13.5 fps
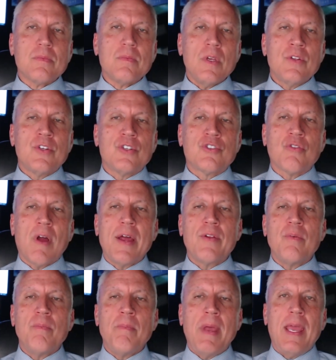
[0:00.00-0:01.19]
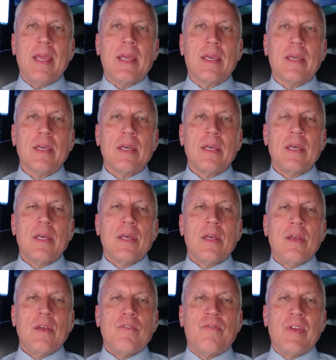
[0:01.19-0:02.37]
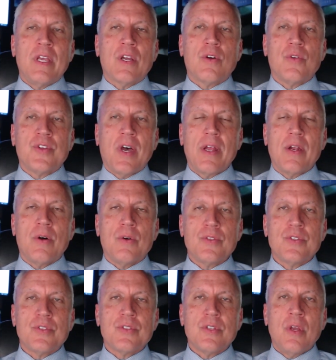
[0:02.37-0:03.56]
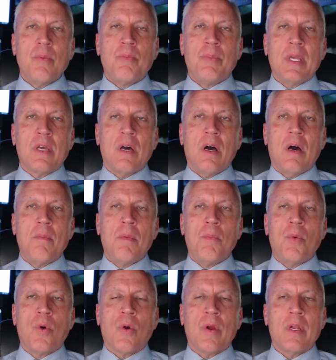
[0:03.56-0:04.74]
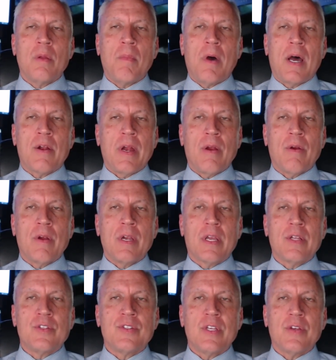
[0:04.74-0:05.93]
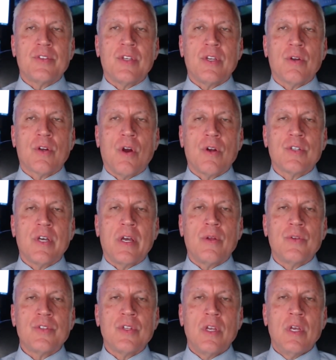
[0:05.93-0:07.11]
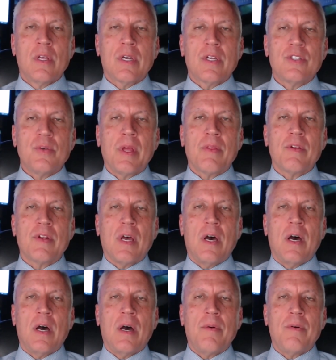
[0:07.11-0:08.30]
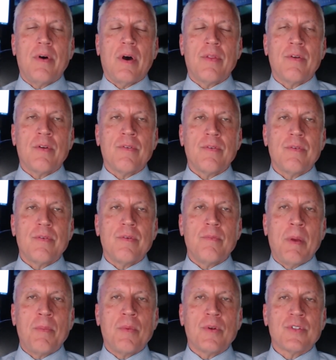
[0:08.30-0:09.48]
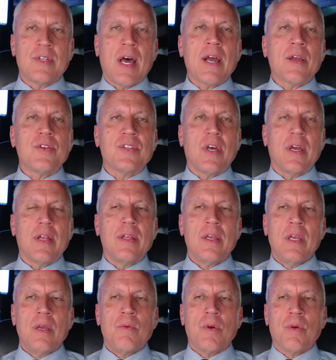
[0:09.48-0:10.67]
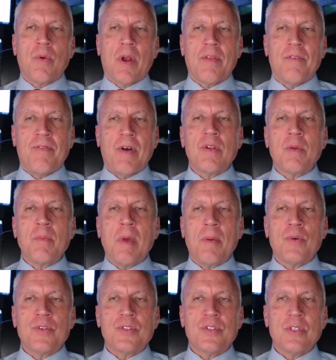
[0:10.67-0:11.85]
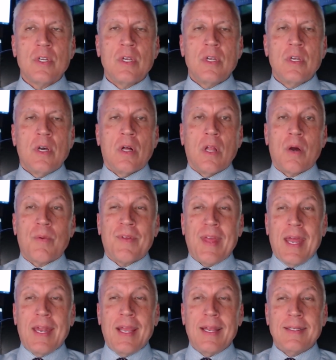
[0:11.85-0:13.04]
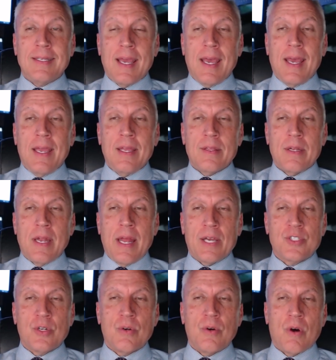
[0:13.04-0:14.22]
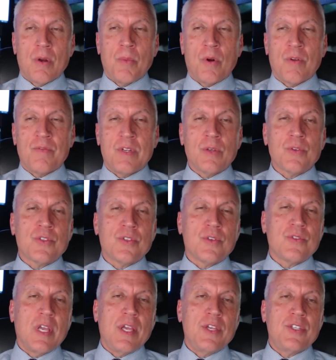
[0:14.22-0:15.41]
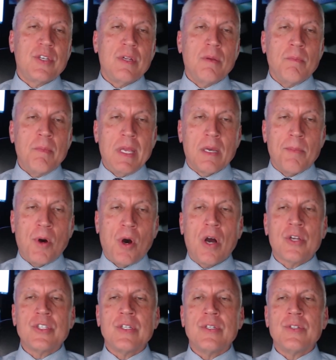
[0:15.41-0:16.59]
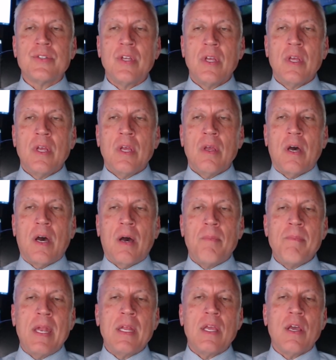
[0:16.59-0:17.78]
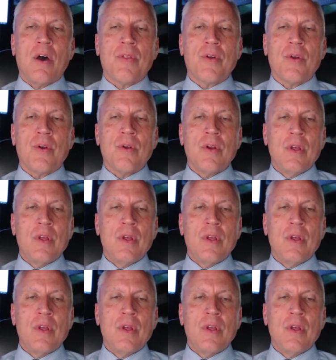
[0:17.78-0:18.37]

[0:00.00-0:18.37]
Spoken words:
to try to make vehicle titles become more in the modern era. And you can see us here, car titles. Look at some of the other members, DocuSign. We're one of the founding members, along with NADA, National Automotive Dealer Association, Mecum Auctions, many other